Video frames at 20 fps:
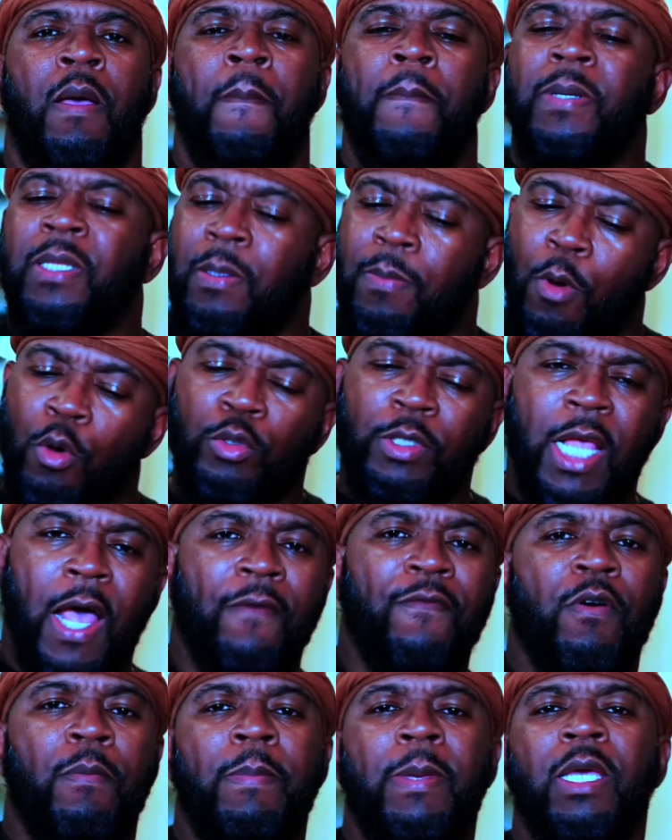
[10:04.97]
But the most
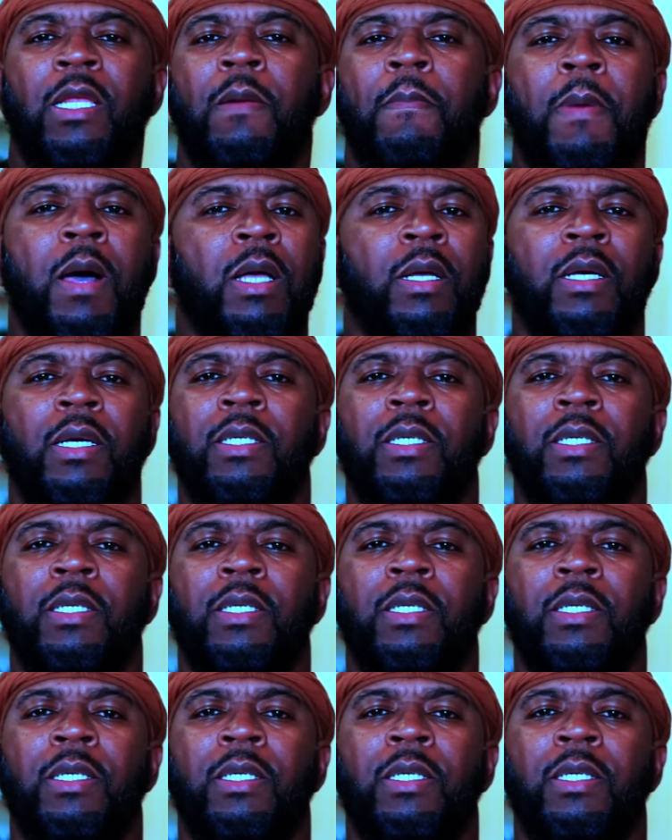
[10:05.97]
alpha men among